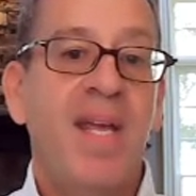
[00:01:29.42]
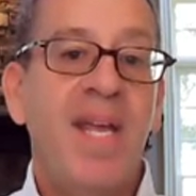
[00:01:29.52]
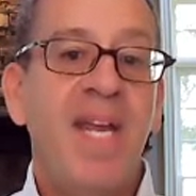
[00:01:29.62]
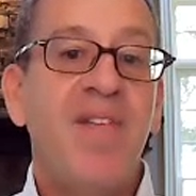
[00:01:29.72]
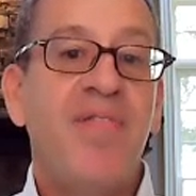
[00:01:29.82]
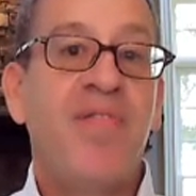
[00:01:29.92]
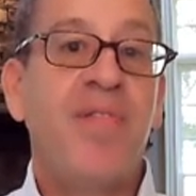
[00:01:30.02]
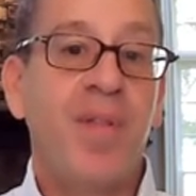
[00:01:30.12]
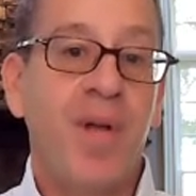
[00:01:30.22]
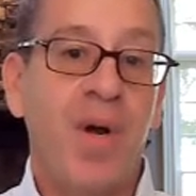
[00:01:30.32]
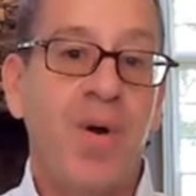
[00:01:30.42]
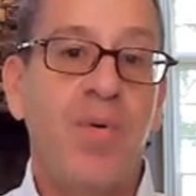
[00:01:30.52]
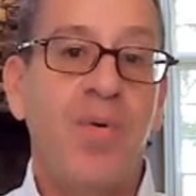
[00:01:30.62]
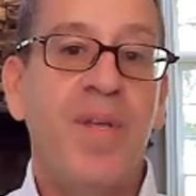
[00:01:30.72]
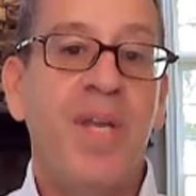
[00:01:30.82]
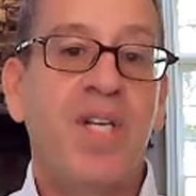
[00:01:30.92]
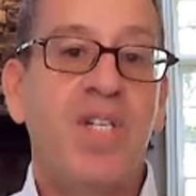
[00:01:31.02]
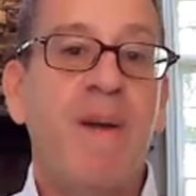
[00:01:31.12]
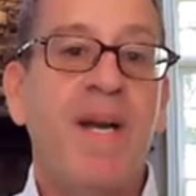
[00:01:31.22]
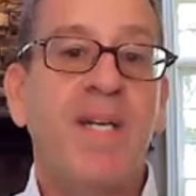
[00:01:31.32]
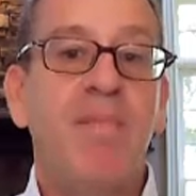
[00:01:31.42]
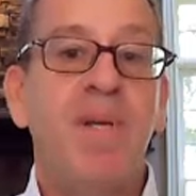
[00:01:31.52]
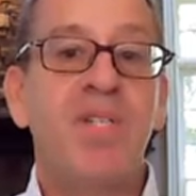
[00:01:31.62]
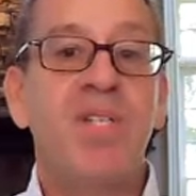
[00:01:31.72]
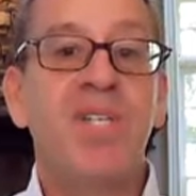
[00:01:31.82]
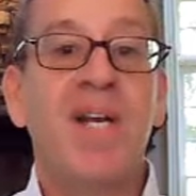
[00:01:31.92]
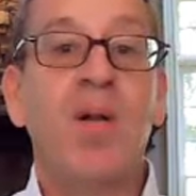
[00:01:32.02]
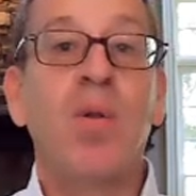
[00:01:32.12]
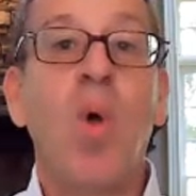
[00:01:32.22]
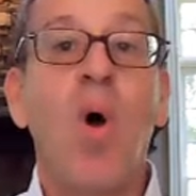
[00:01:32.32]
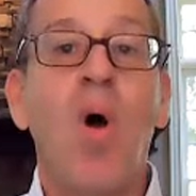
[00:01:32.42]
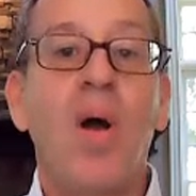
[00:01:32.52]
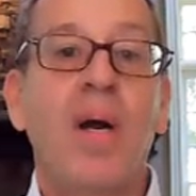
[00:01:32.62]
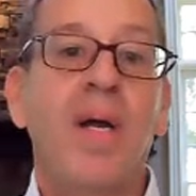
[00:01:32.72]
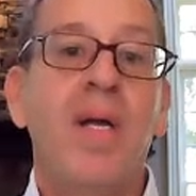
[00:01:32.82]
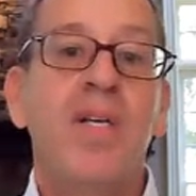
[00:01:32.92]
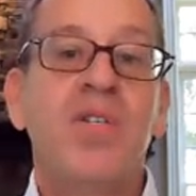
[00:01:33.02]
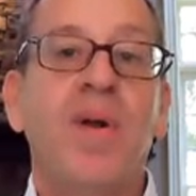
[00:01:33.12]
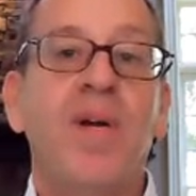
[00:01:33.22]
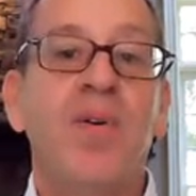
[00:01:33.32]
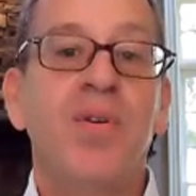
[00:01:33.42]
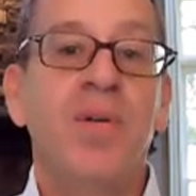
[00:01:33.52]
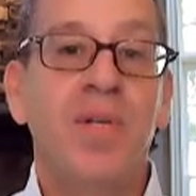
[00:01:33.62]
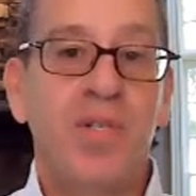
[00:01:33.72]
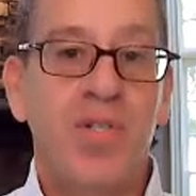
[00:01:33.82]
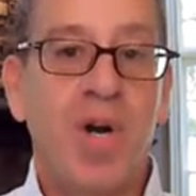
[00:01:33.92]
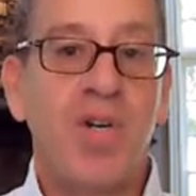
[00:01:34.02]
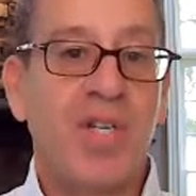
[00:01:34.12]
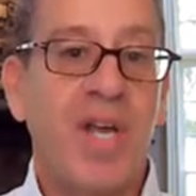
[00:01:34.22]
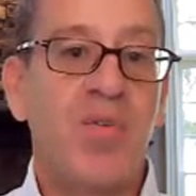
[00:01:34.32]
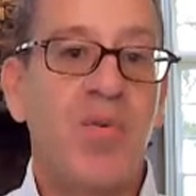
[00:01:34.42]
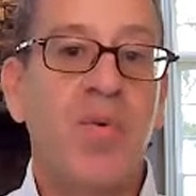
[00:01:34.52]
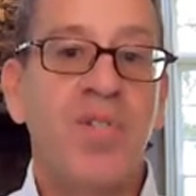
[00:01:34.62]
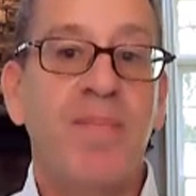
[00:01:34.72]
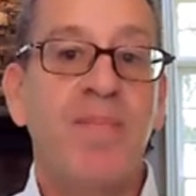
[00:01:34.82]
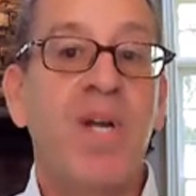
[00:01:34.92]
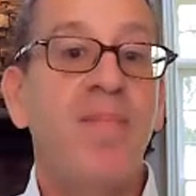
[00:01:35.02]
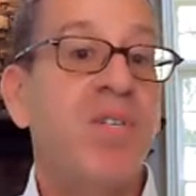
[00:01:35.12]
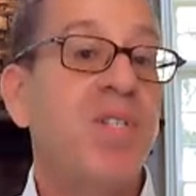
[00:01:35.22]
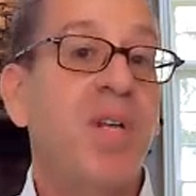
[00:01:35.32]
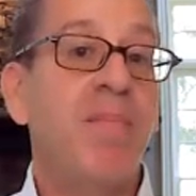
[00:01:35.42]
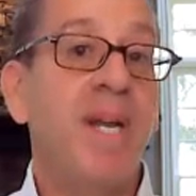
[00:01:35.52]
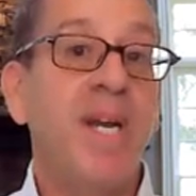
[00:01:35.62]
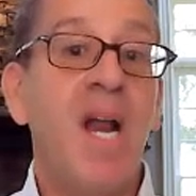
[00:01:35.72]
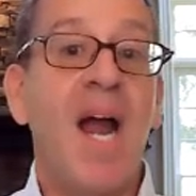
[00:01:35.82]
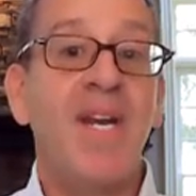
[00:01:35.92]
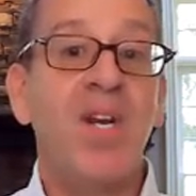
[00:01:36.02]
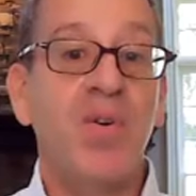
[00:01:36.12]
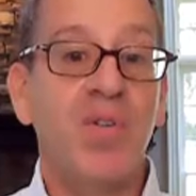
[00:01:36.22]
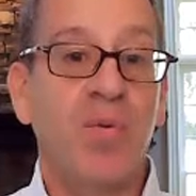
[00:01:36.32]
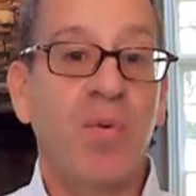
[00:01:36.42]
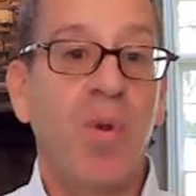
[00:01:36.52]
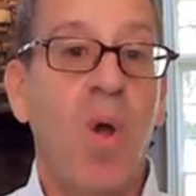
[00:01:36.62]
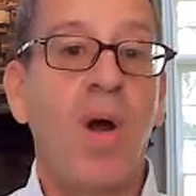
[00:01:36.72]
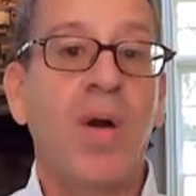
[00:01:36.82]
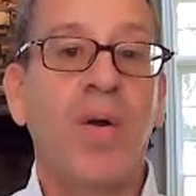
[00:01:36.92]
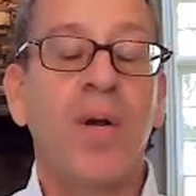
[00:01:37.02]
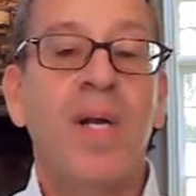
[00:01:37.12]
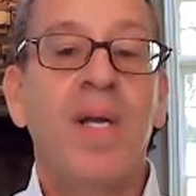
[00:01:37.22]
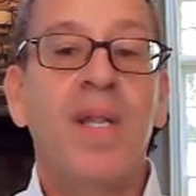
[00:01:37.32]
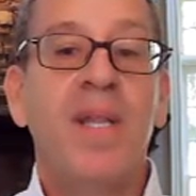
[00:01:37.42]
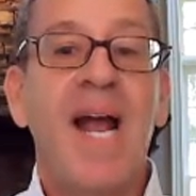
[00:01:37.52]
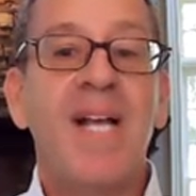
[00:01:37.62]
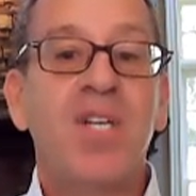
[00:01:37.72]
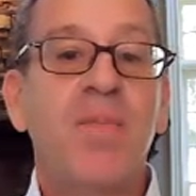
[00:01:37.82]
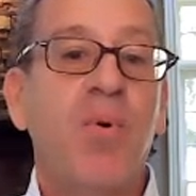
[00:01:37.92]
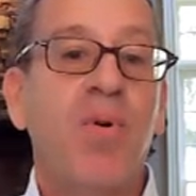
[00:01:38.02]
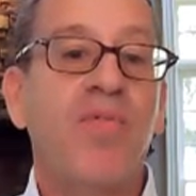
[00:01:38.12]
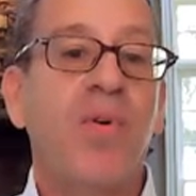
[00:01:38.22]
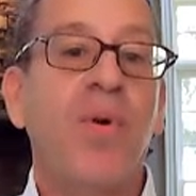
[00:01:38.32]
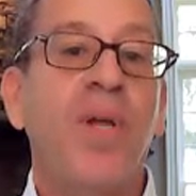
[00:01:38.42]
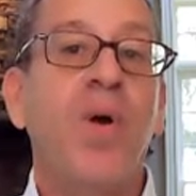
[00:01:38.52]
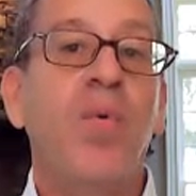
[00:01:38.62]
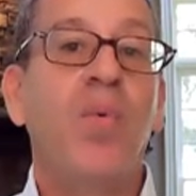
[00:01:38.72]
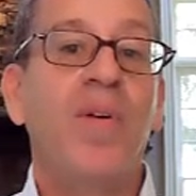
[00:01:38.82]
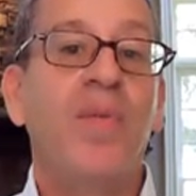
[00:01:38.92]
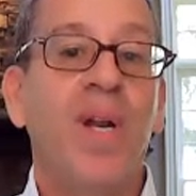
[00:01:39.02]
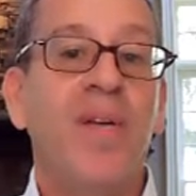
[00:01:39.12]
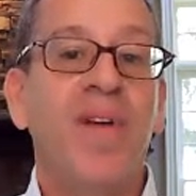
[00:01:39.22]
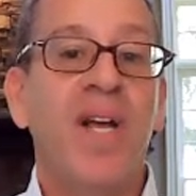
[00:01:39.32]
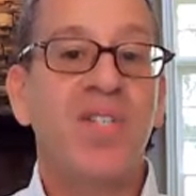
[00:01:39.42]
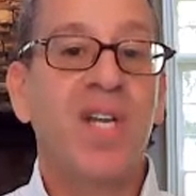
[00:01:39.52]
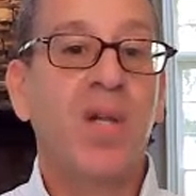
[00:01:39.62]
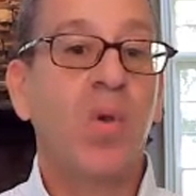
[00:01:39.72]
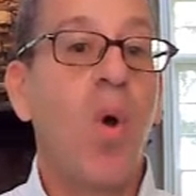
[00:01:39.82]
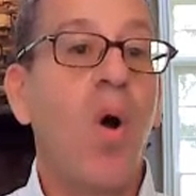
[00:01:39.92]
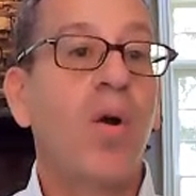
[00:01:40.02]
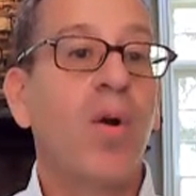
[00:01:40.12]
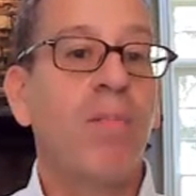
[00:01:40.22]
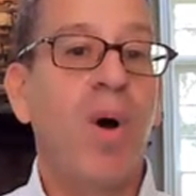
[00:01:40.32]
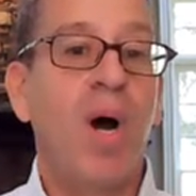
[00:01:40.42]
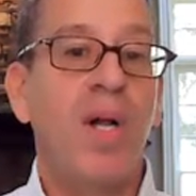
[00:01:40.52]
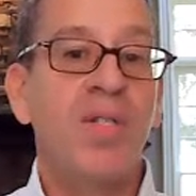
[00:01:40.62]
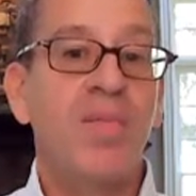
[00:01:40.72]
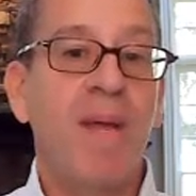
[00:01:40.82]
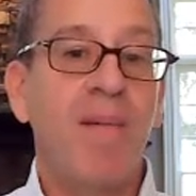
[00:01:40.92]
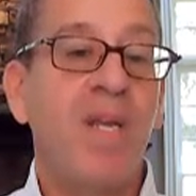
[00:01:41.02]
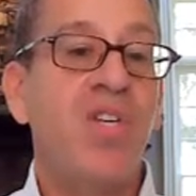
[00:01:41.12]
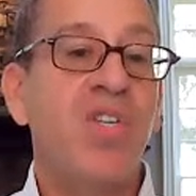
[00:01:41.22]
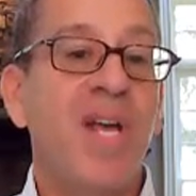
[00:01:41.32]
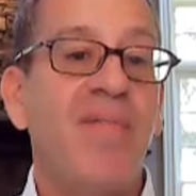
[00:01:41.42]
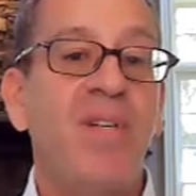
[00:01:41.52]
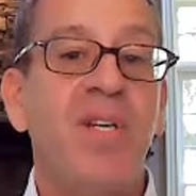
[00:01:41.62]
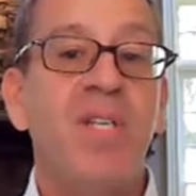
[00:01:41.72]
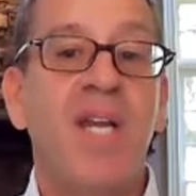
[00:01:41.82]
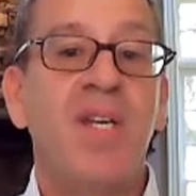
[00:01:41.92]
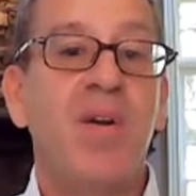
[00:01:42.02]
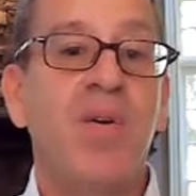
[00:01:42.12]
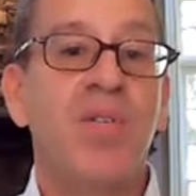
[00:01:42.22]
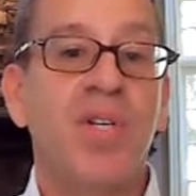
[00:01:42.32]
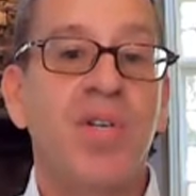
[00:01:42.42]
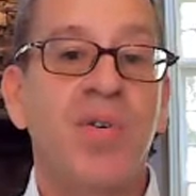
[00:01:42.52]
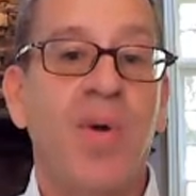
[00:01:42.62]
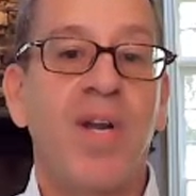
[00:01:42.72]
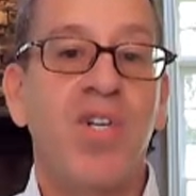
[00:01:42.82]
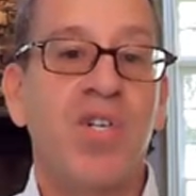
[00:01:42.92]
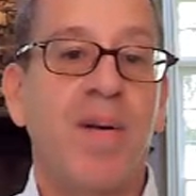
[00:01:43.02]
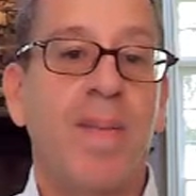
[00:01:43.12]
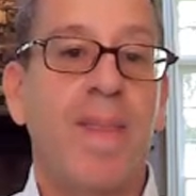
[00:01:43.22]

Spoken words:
If, though, the expected business had a long surrender charge schedule, sometimes these can be 9 years or longer, the asset portfolio would invest in longer bonds, maybe 7 to 10 years in duration.